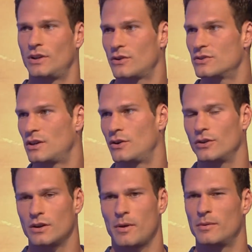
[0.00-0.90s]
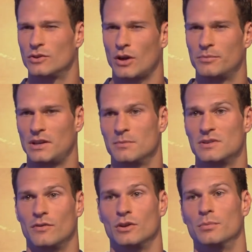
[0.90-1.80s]
Like you said earlier, maybe the top teams
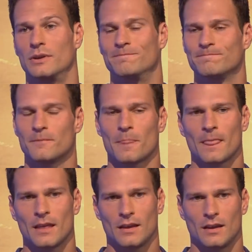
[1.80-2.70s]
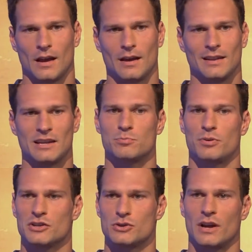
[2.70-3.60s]
have a little bit less
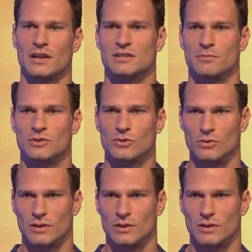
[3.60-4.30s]
pressure against them too.